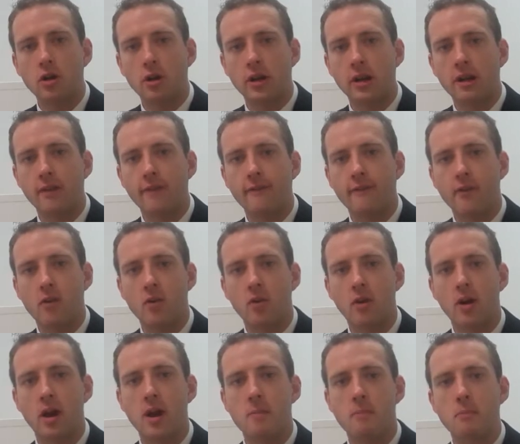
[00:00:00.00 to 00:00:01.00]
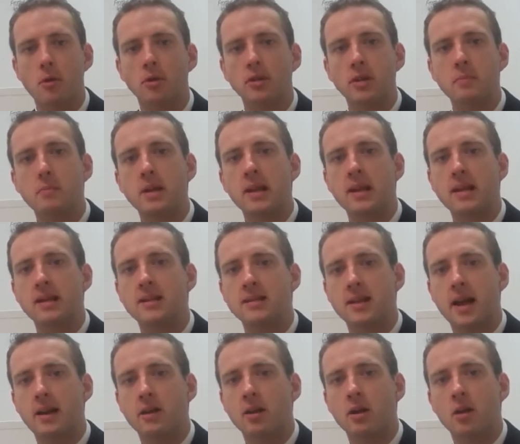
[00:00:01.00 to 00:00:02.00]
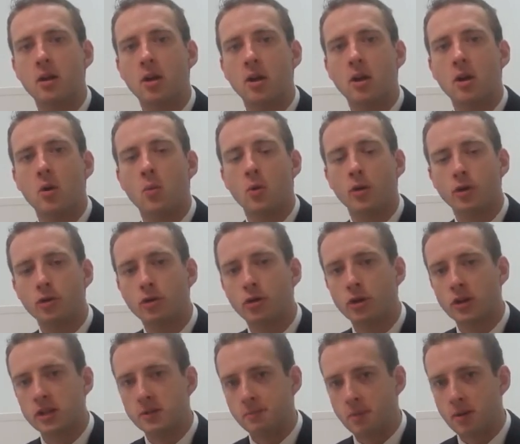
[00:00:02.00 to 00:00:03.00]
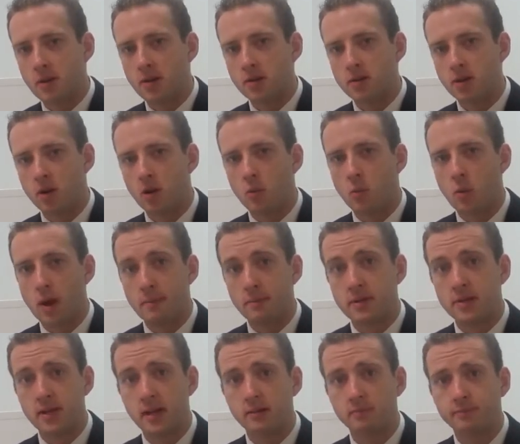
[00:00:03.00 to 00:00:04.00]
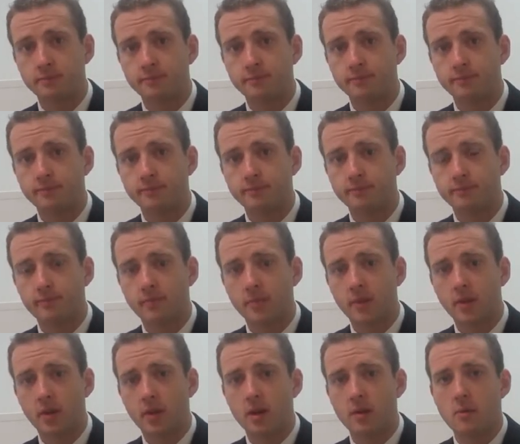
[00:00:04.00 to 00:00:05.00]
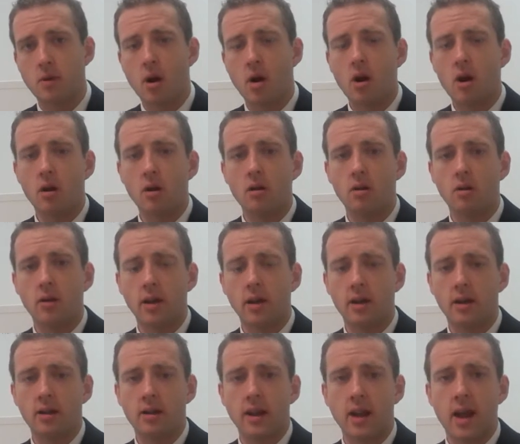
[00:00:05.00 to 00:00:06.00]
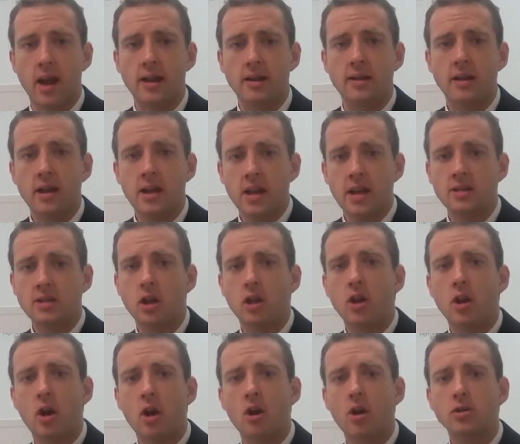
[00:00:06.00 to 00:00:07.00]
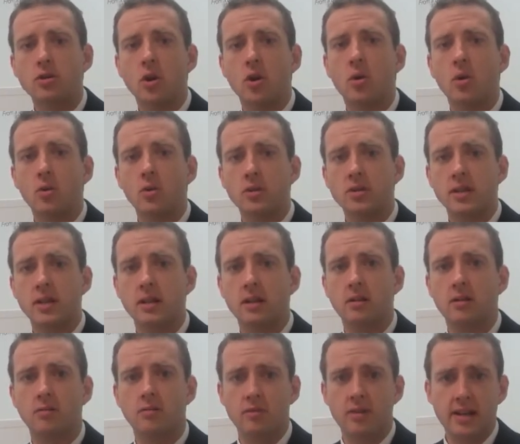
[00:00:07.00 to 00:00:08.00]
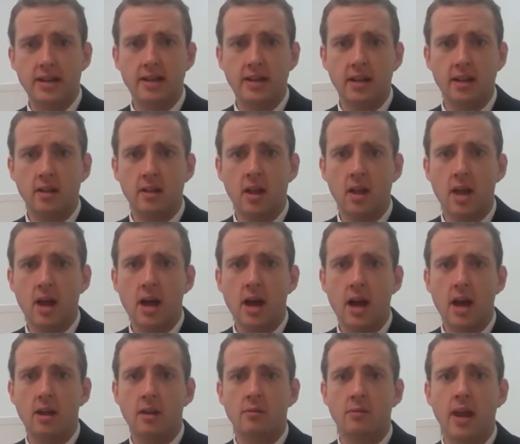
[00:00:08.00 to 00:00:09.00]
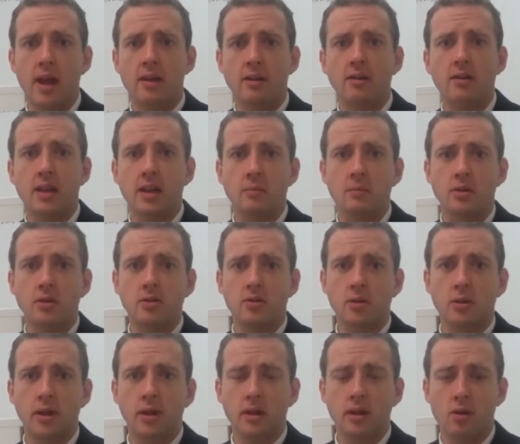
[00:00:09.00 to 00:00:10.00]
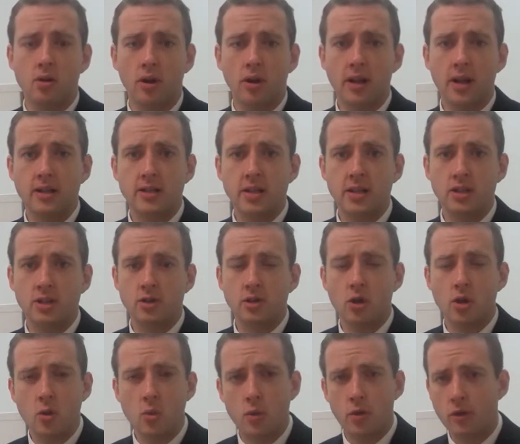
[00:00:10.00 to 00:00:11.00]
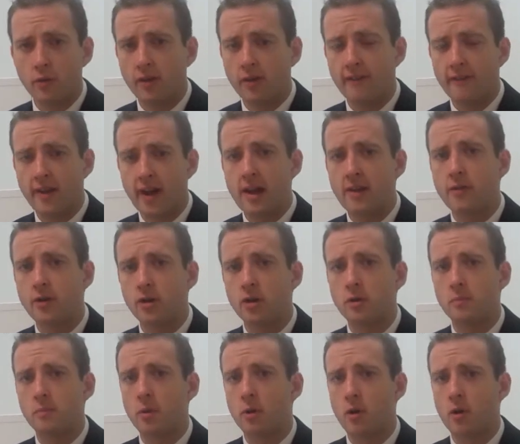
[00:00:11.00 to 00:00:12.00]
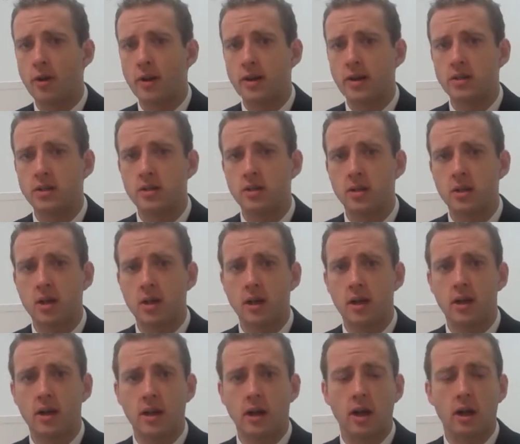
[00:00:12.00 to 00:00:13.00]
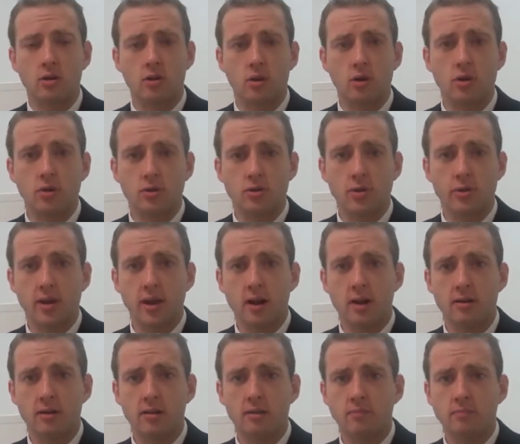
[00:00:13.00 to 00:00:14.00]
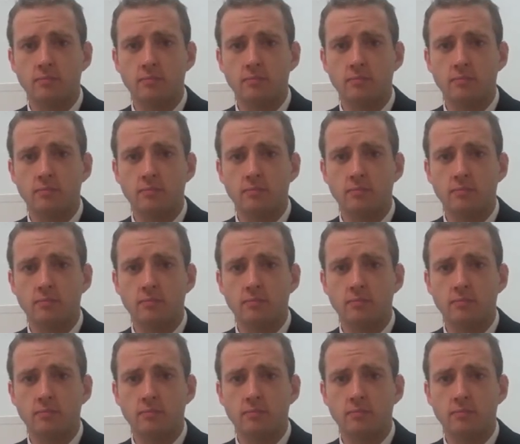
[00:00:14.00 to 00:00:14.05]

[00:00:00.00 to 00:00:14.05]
looking for a multimedia designer with good experience of web design. Um, our uh, client is a large wholesale, retail and entertainment uh, organisation with over 500 employees uh, across Northern Ireland.